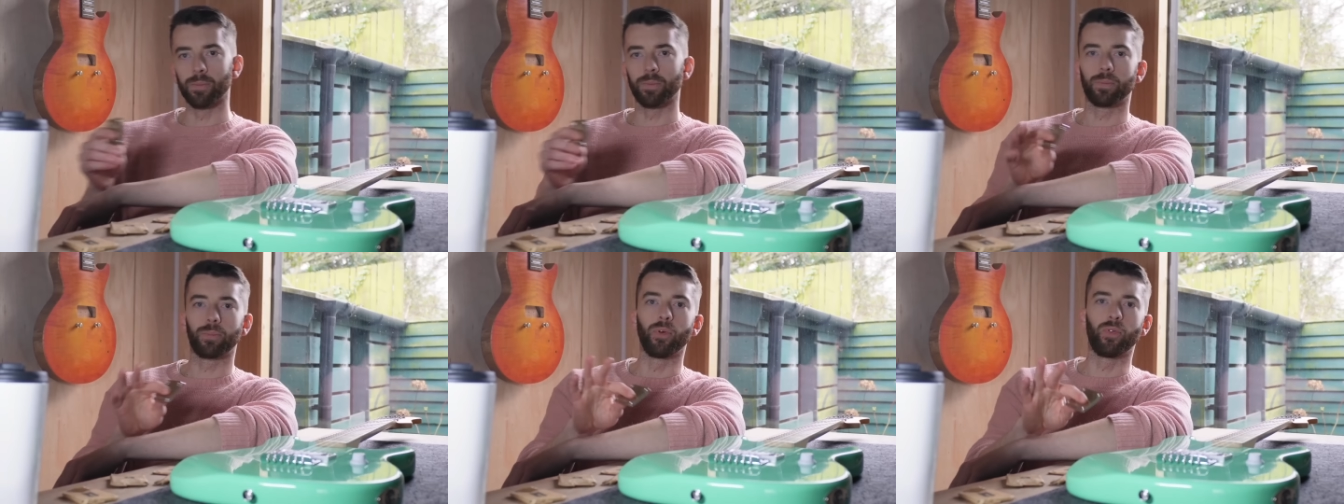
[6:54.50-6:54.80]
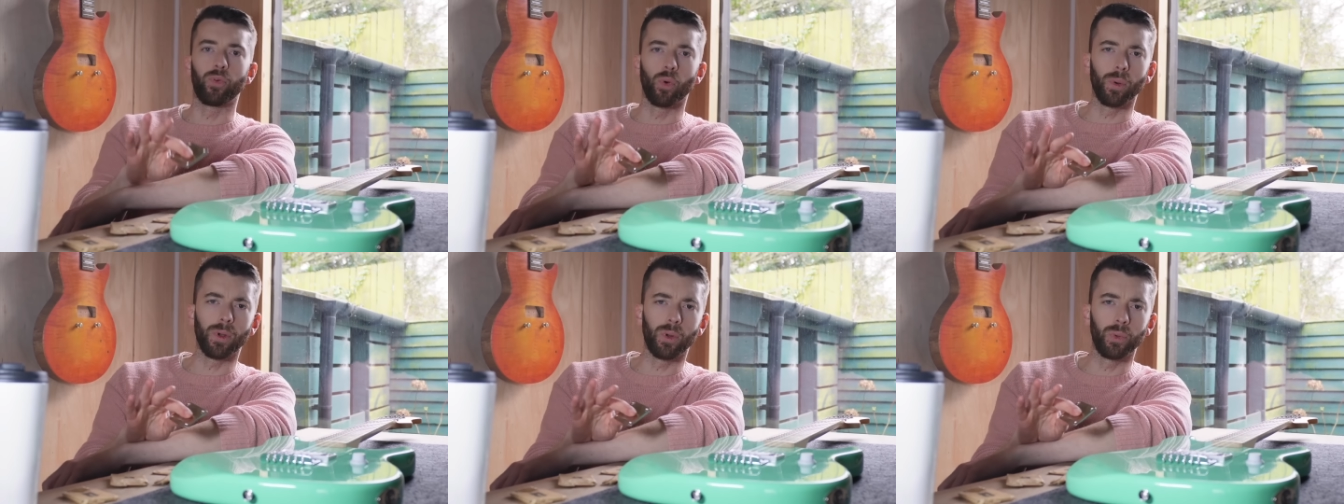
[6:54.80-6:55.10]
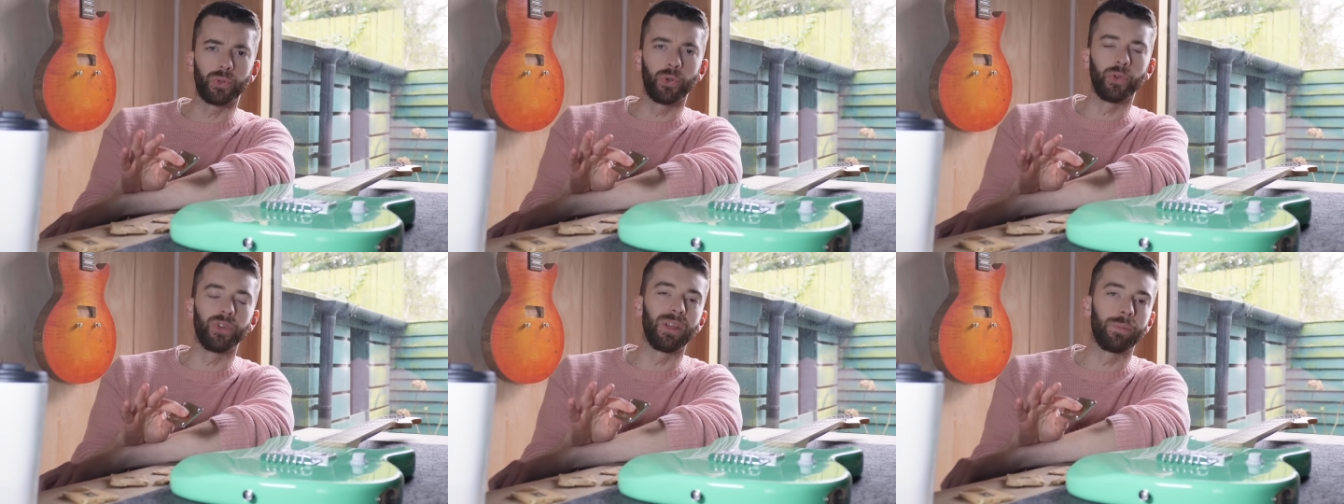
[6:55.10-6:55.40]
Before we
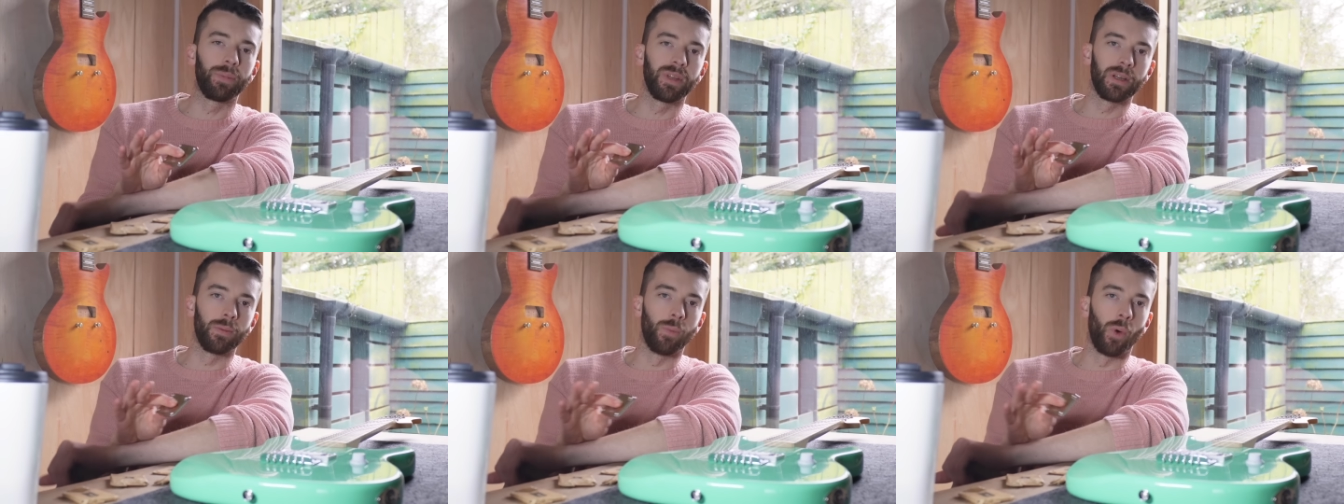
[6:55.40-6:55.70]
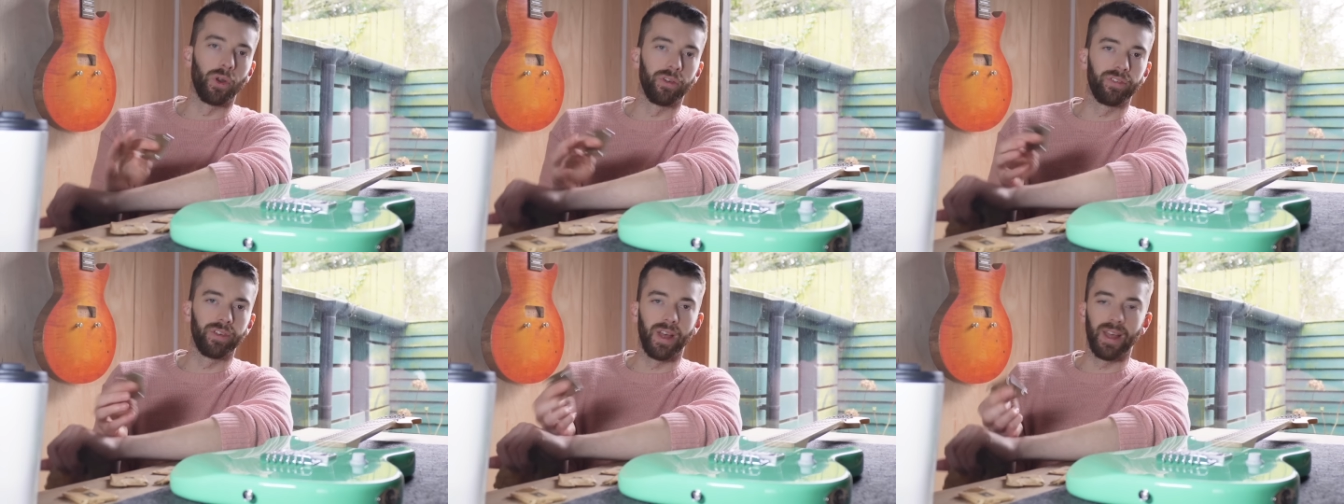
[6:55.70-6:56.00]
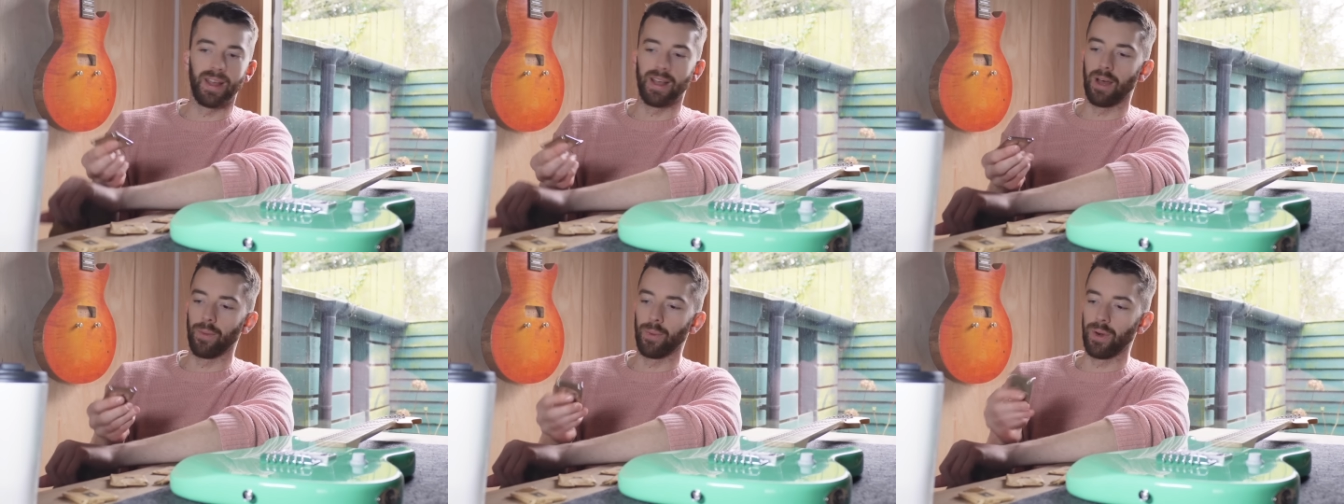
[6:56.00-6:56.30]
go too deep into
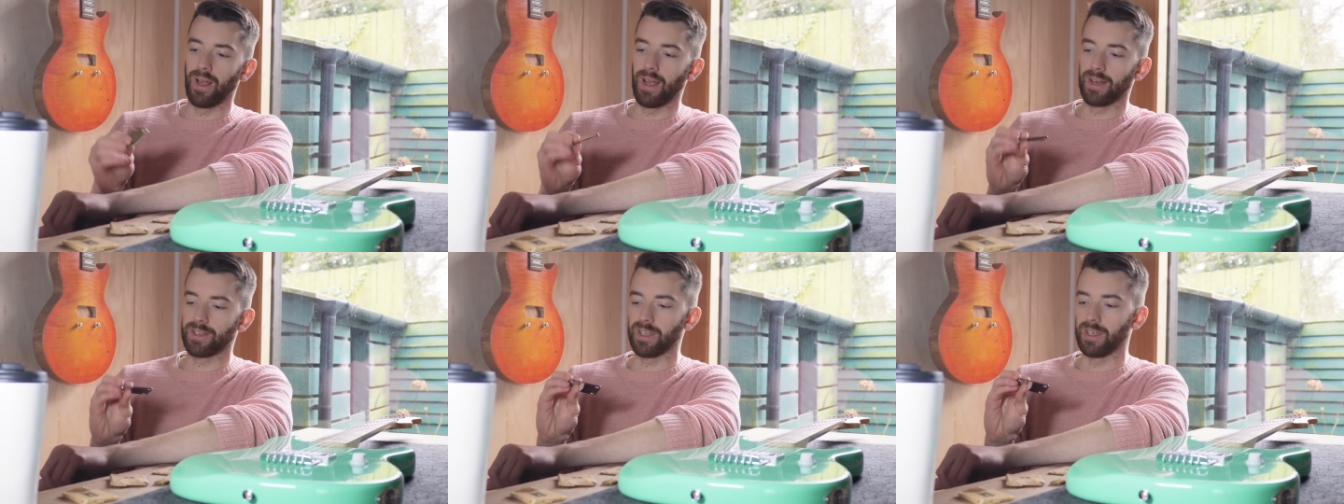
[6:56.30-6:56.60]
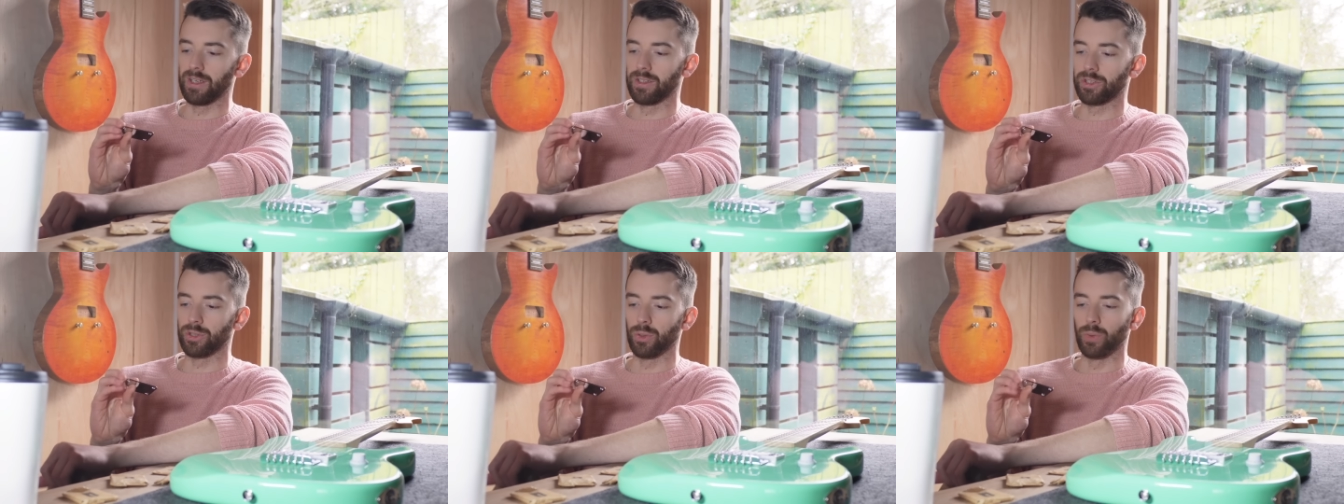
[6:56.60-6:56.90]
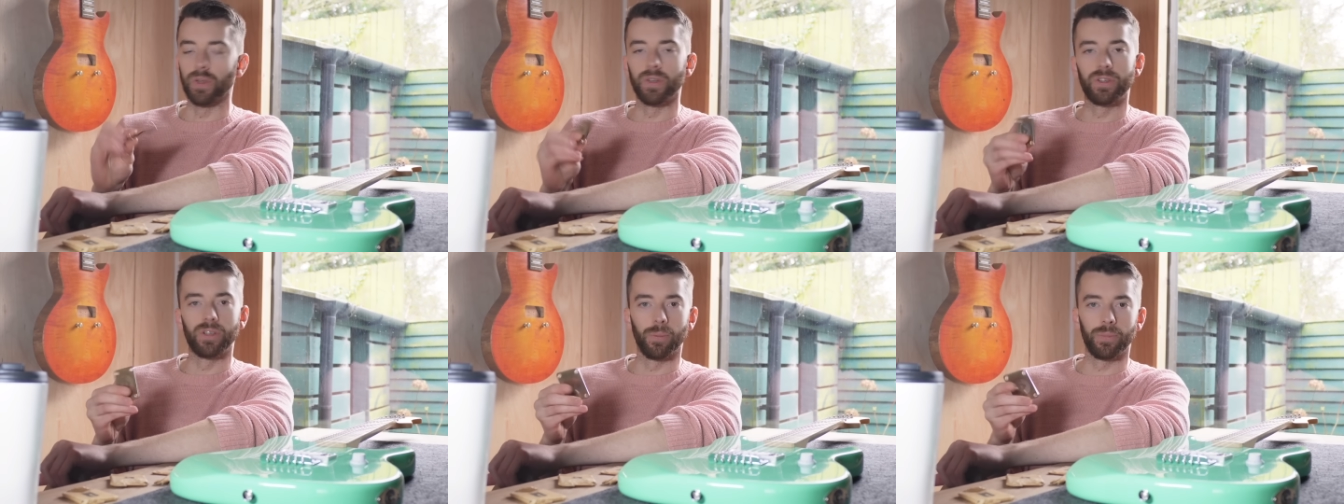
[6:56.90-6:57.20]
modifying, I want to actually show
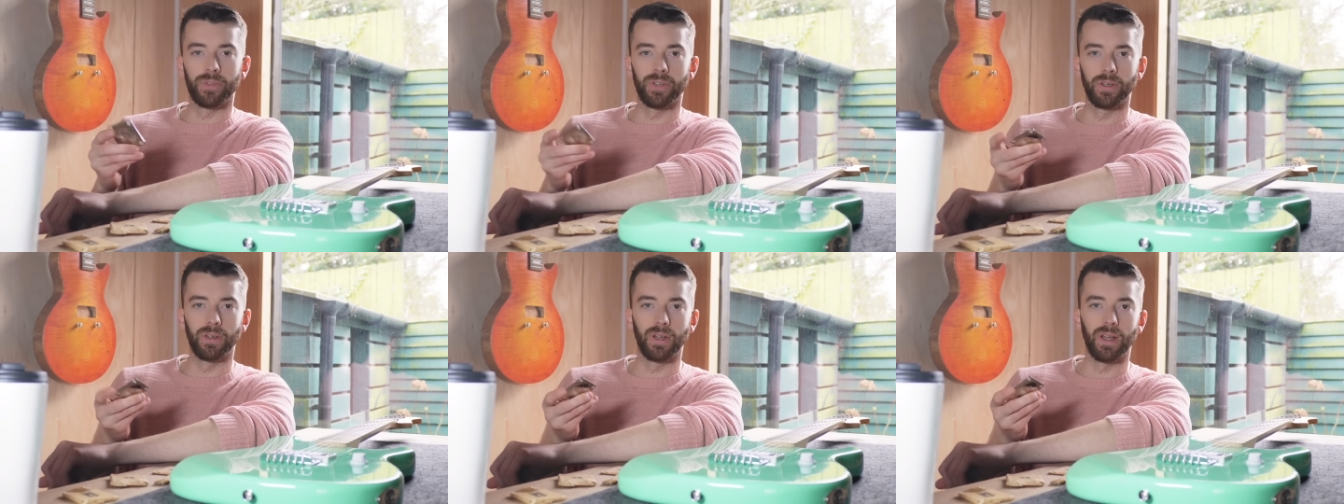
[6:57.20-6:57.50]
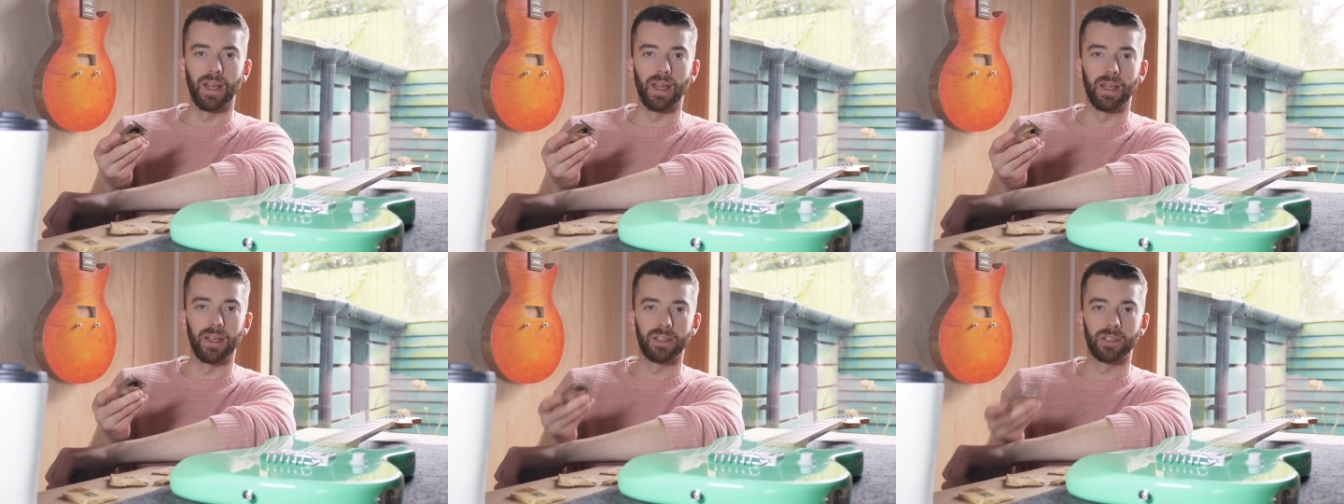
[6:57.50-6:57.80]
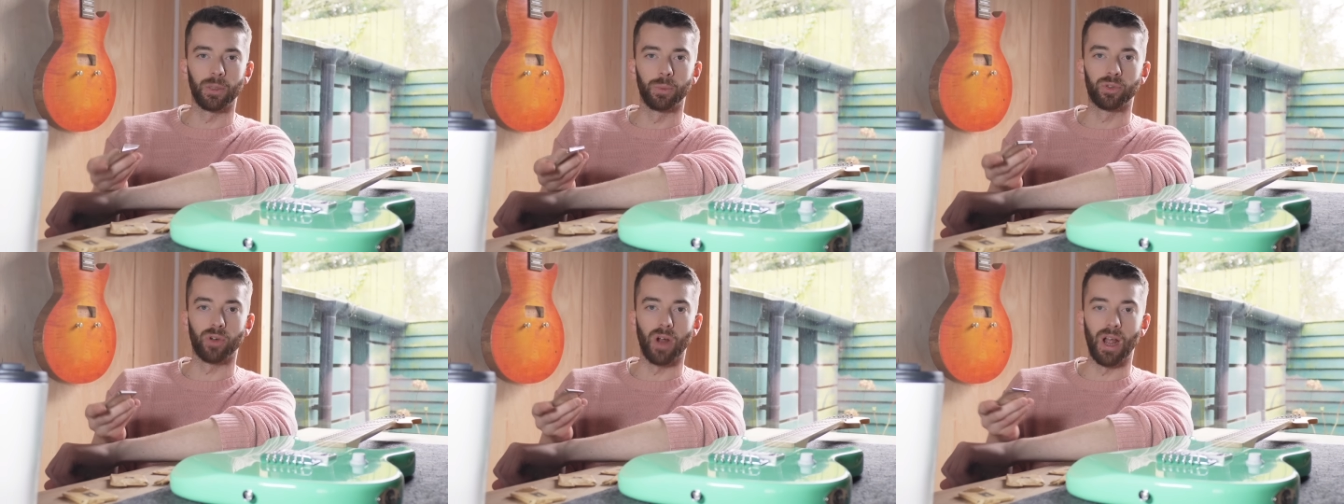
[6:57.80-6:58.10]
you something a
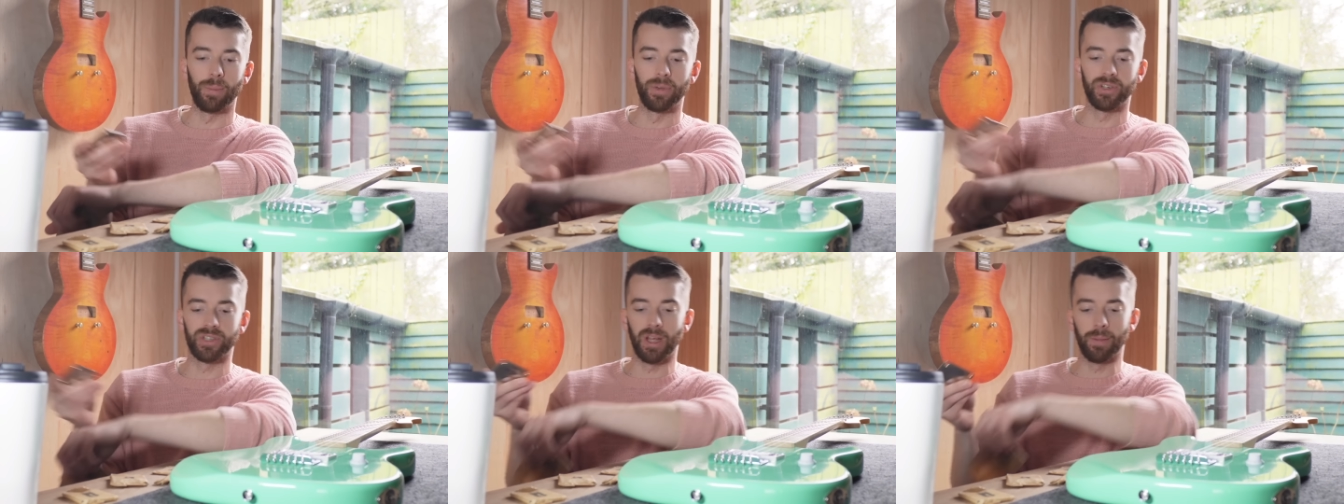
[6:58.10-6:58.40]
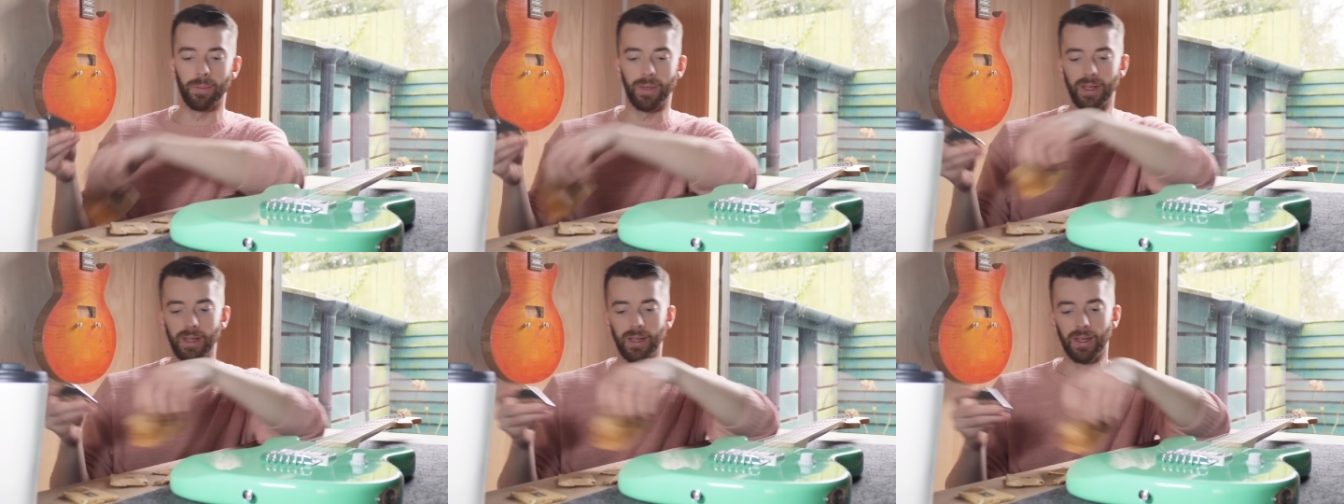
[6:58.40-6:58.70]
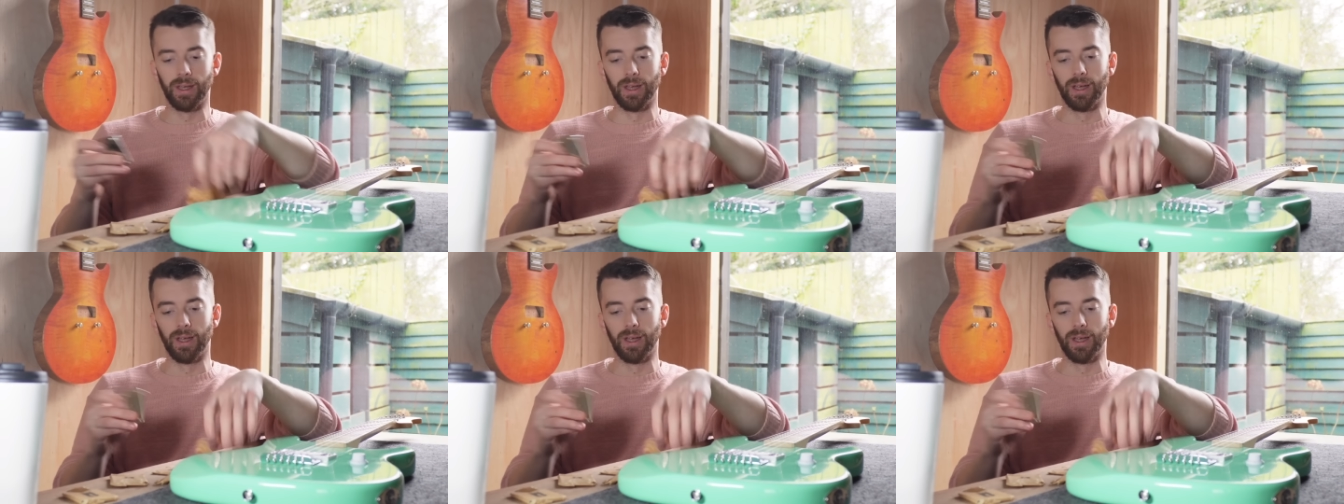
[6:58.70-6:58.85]
subscriber sent me.